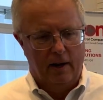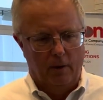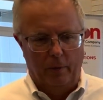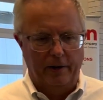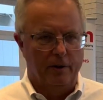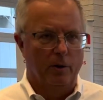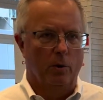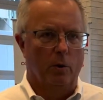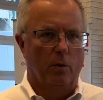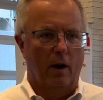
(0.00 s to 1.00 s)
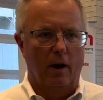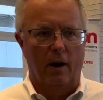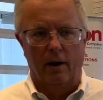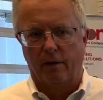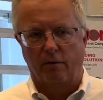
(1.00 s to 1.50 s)
we do
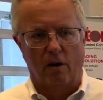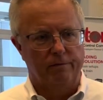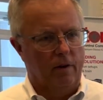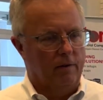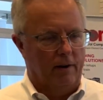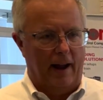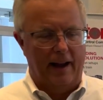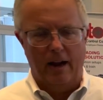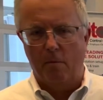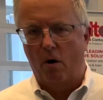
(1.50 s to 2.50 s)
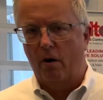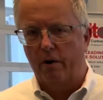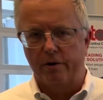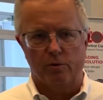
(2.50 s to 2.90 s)
AMRs,